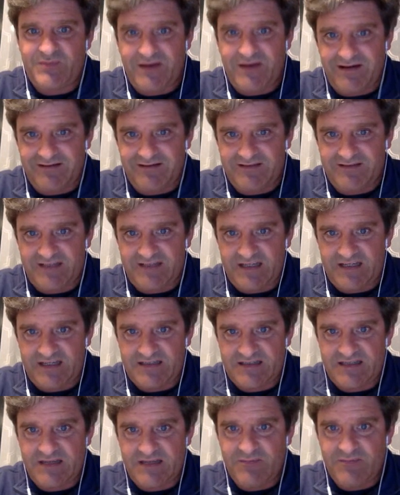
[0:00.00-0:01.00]

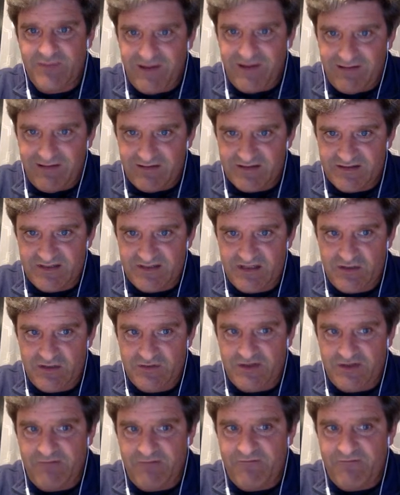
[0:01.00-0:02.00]
politics and policy
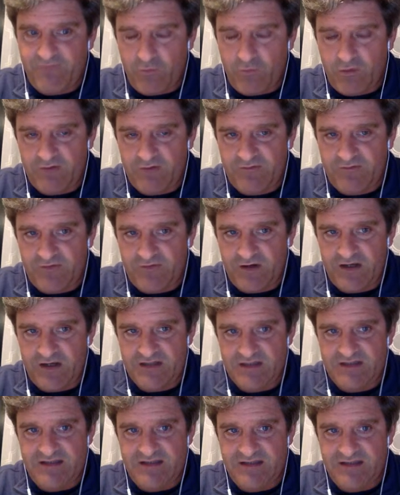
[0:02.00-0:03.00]
using foreign funds.